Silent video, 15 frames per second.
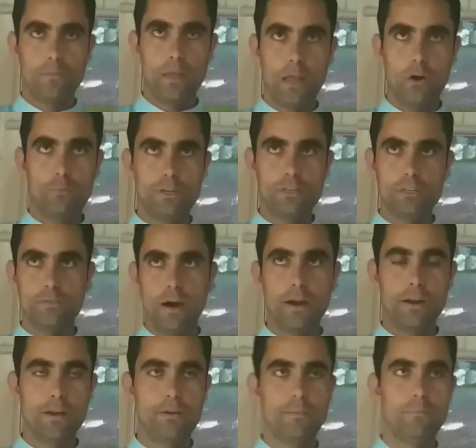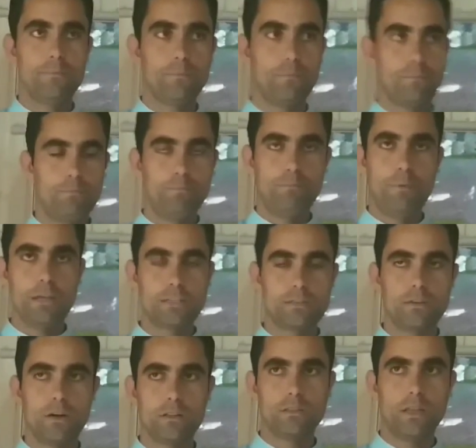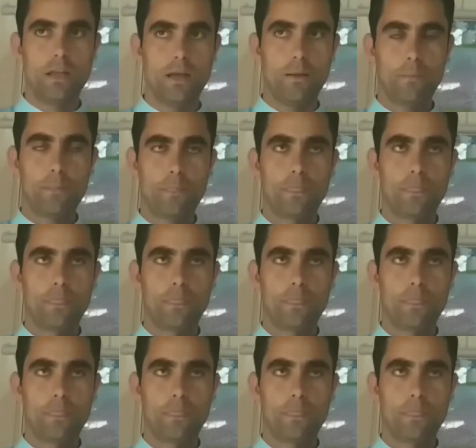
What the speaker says: have been divided based on the